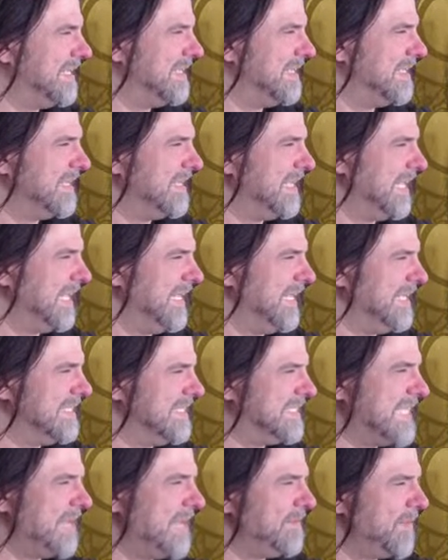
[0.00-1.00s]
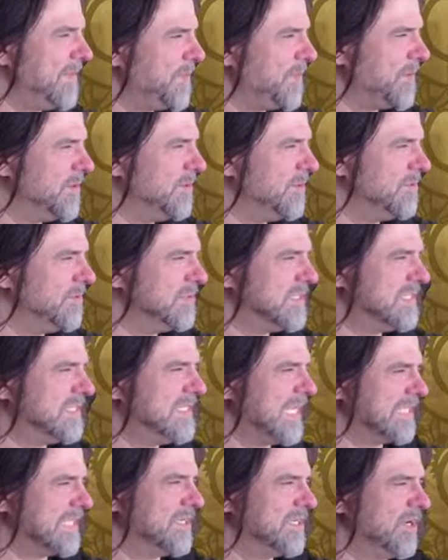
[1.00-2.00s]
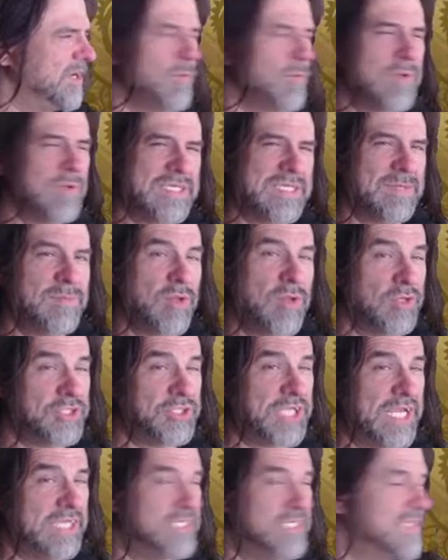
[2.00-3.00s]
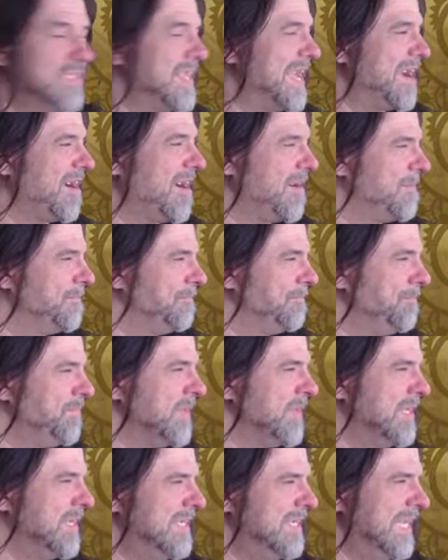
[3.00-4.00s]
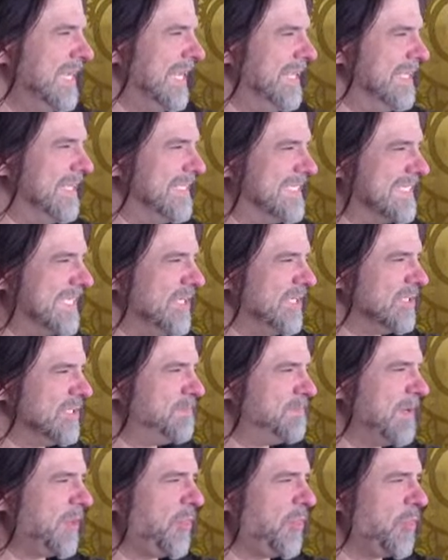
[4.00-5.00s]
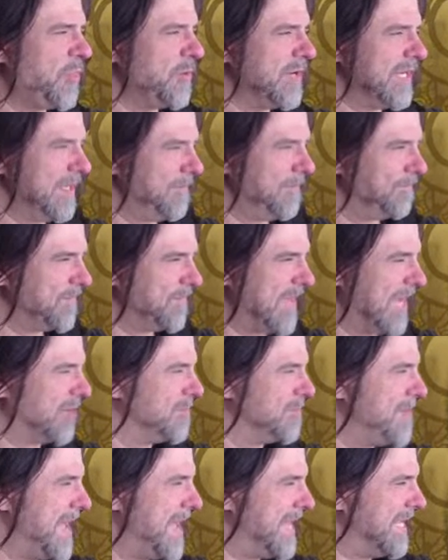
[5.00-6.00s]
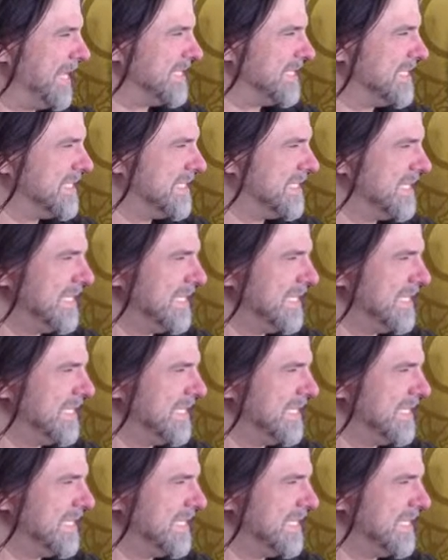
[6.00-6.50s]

the saving throws, dexterity, wisdom, no change there. And then skills, pick 3: acrobatics,